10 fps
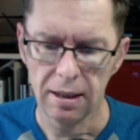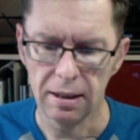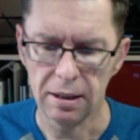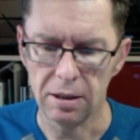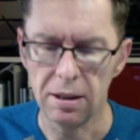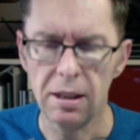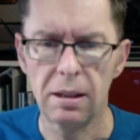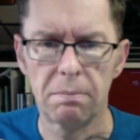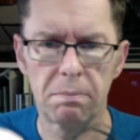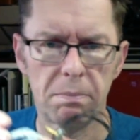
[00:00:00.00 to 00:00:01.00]
So
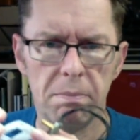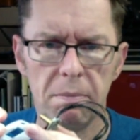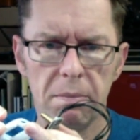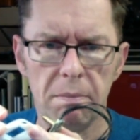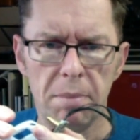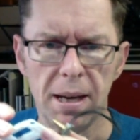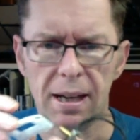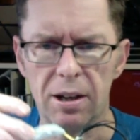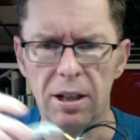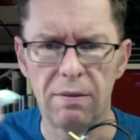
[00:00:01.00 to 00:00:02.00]
this bit
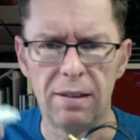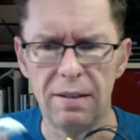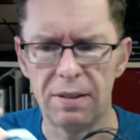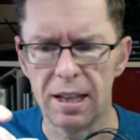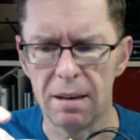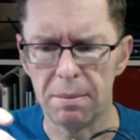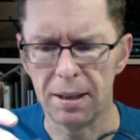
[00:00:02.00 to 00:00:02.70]
kind of lifts up